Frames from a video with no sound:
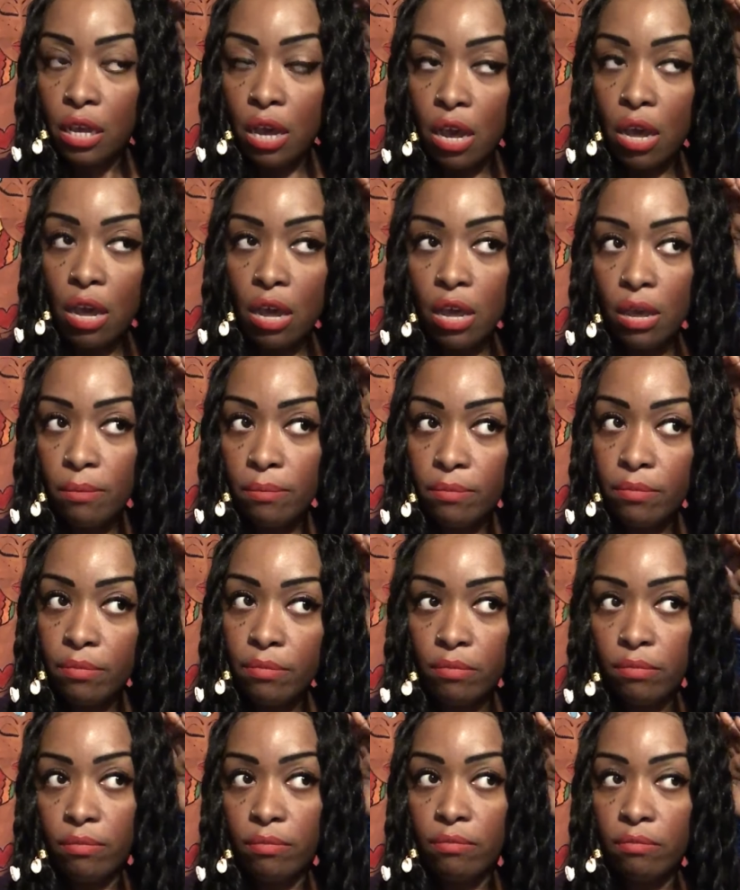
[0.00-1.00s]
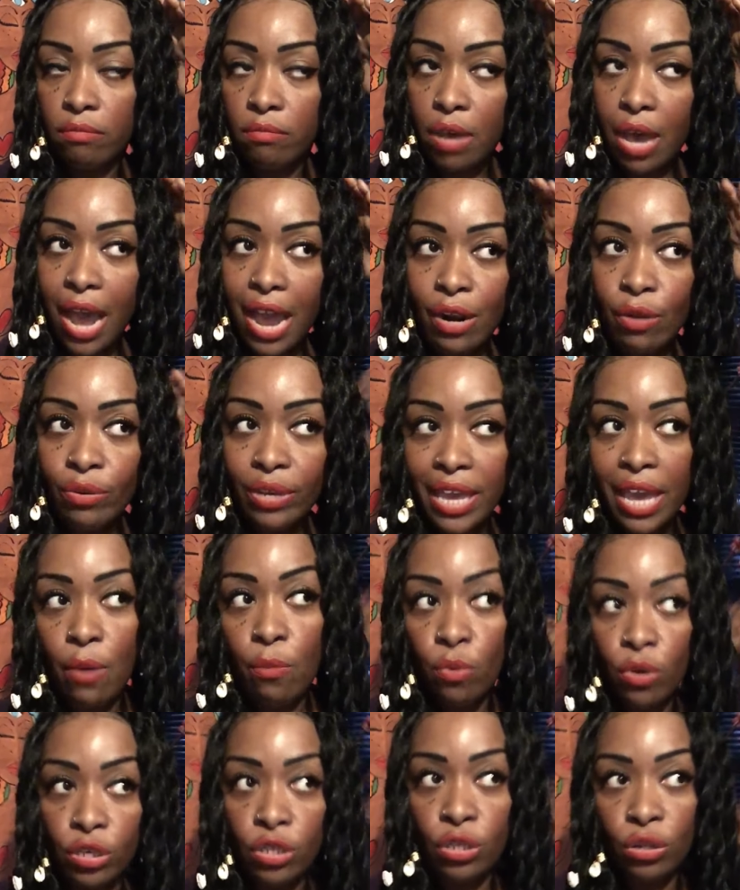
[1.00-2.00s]
um, I don't care
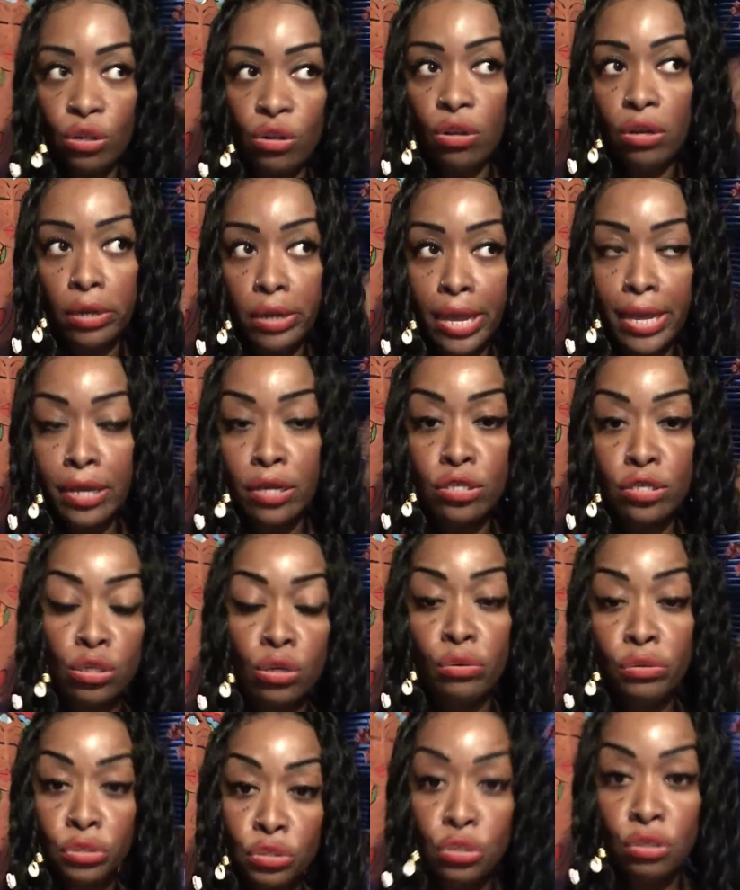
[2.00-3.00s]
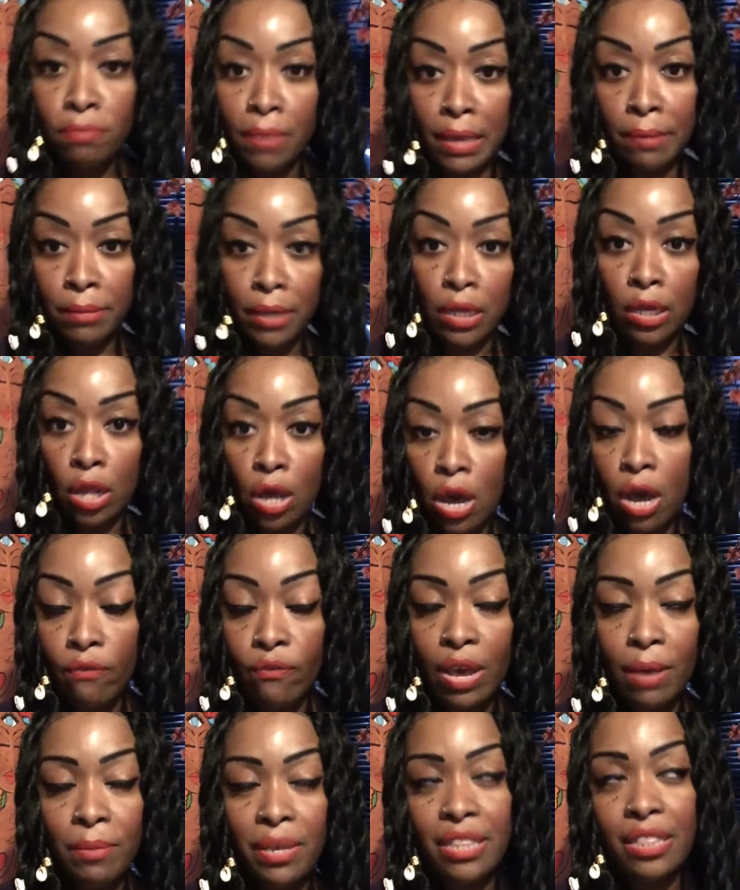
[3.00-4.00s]
what you look like as long as you make me laugh.
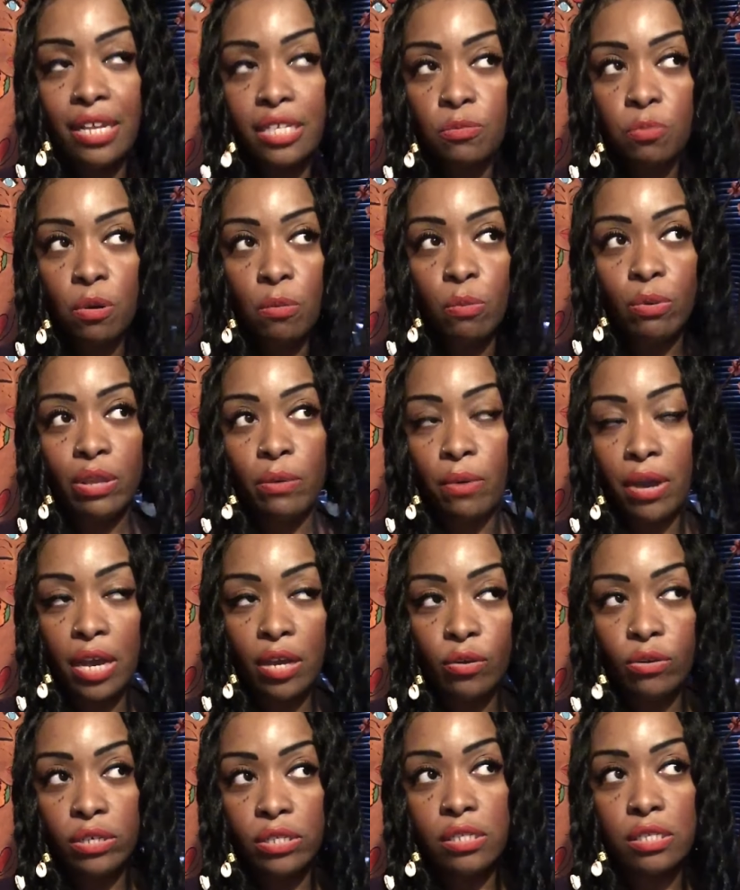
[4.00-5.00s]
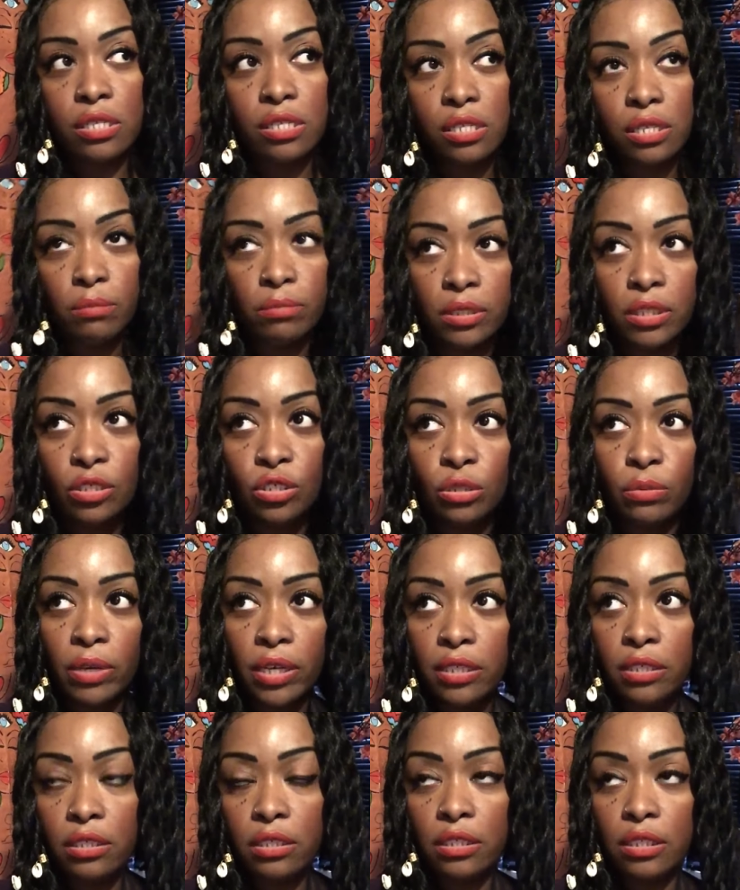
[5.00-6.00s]
I mean, that's probably why I got into some
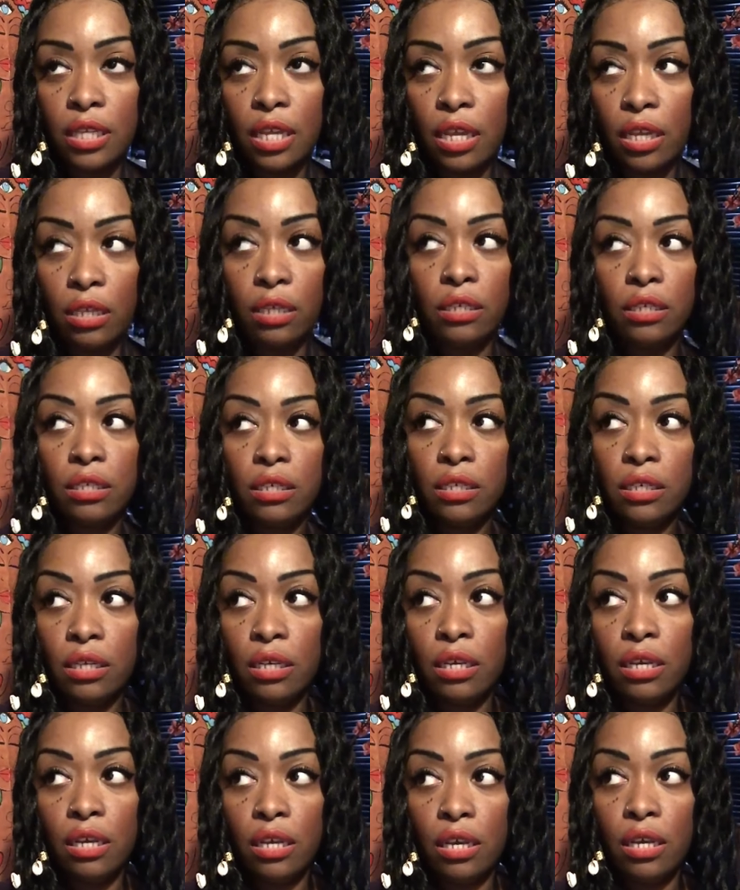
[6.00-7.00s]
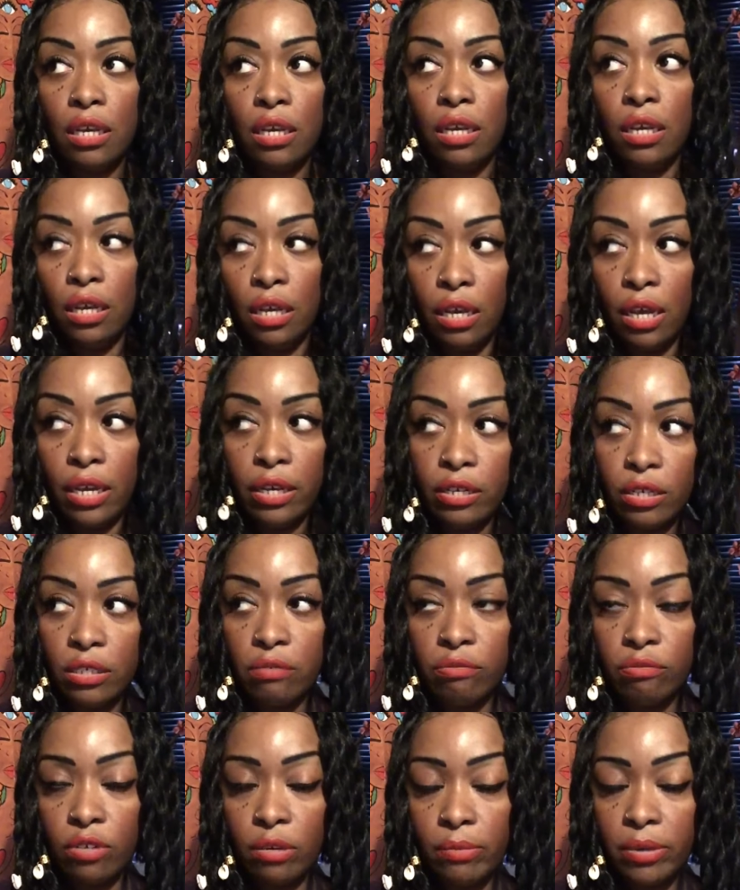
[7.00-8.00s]
situations that I could
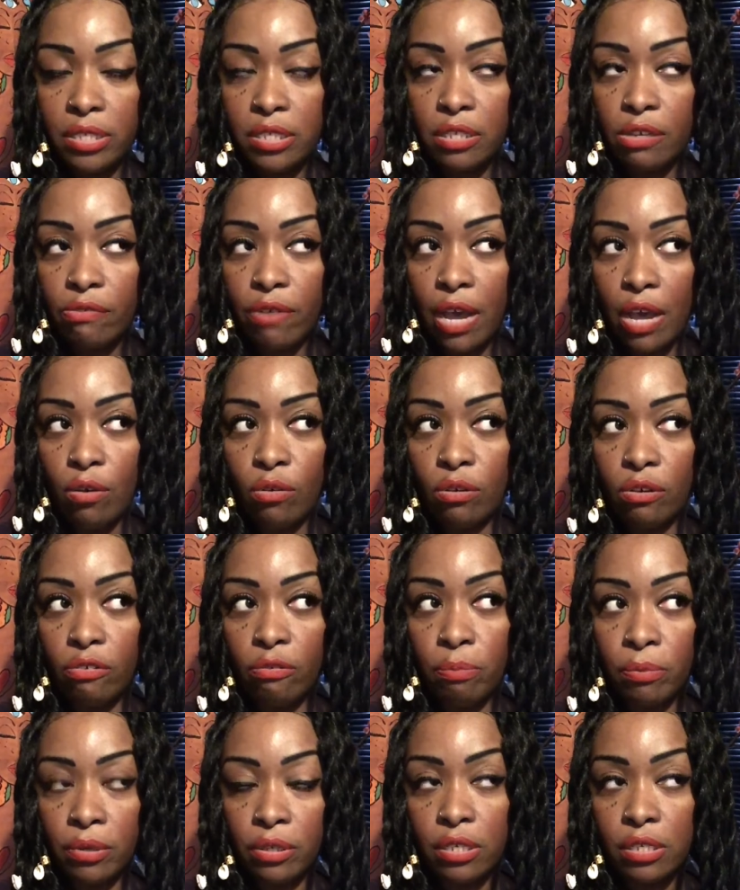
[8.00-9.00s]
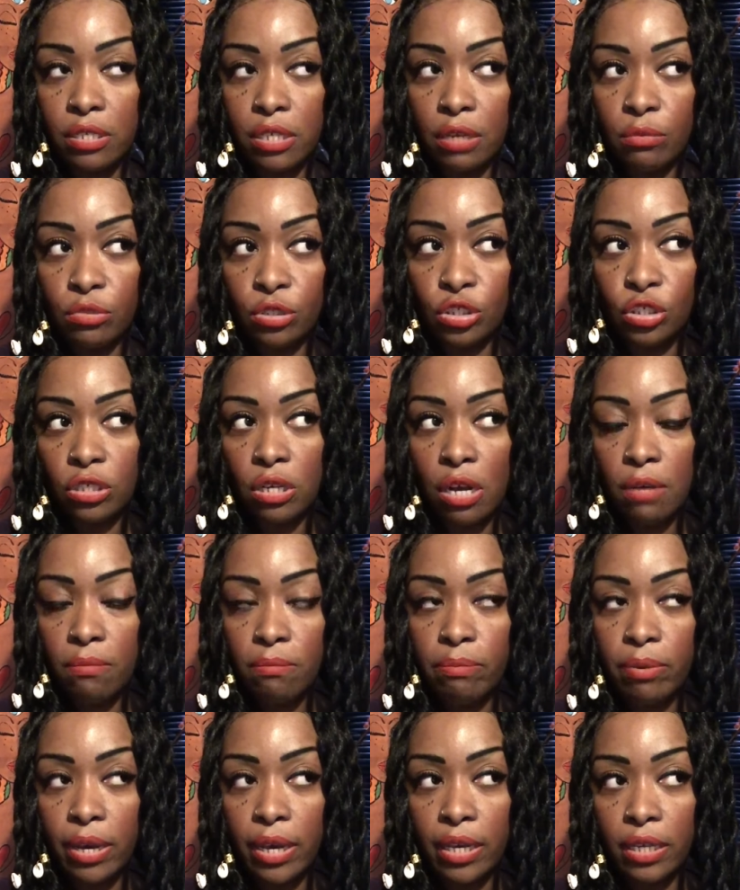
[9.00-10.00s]
have got myself out because I was charmed
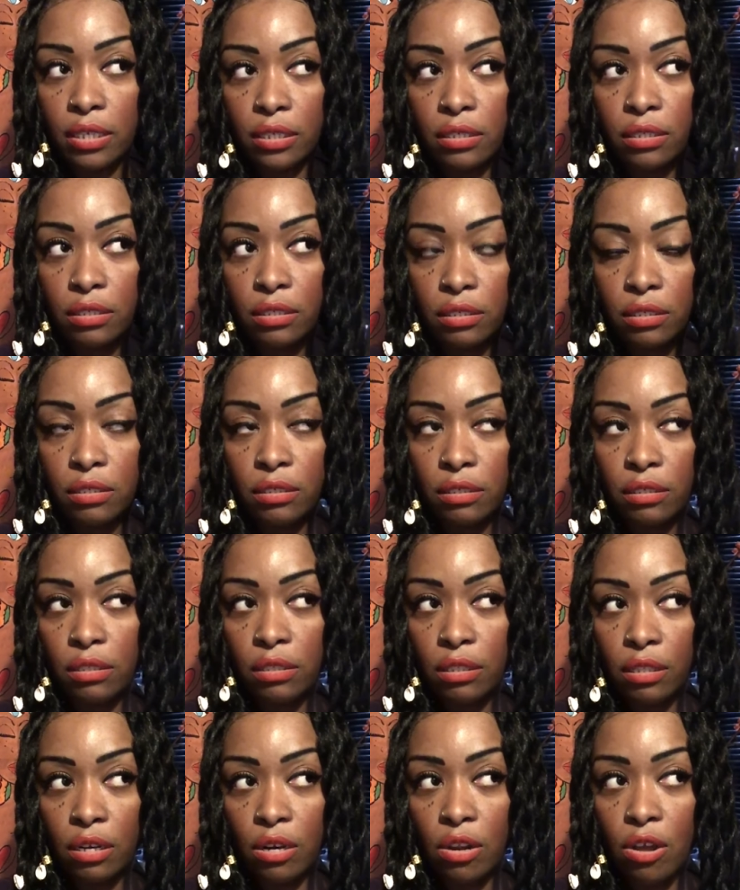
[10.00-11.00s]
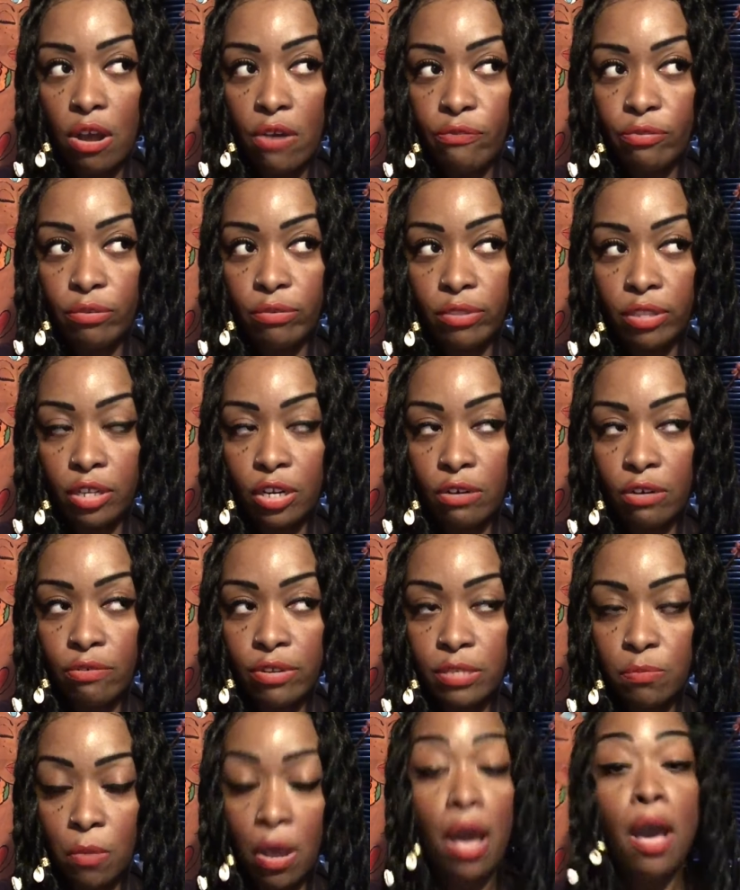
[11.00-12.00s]
by the laughter and the
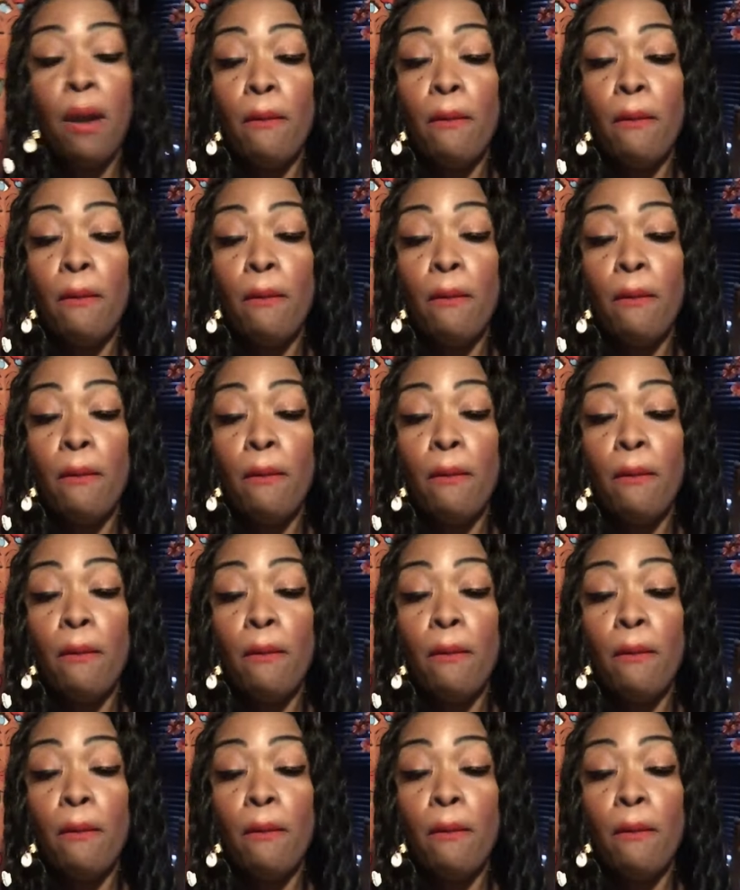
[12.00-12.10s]
charisma.